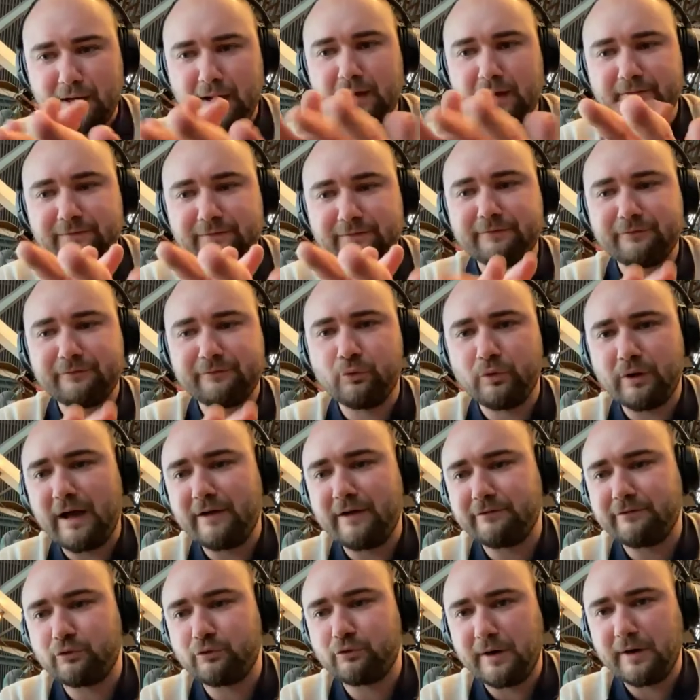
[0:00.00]
have
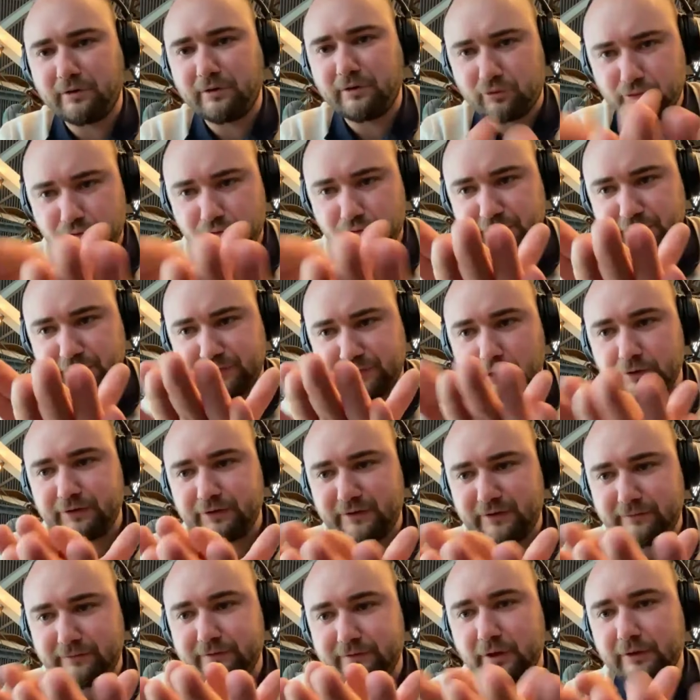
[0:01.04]
have quite good
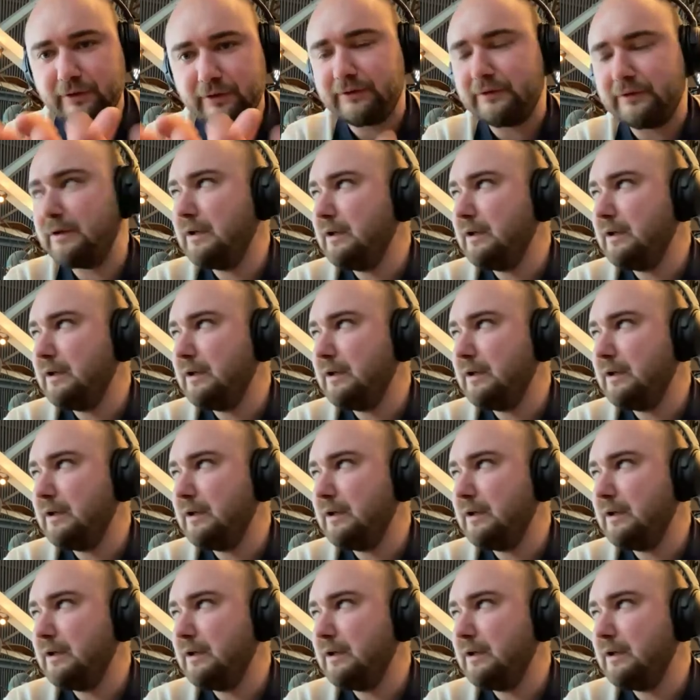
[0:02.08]
results, if not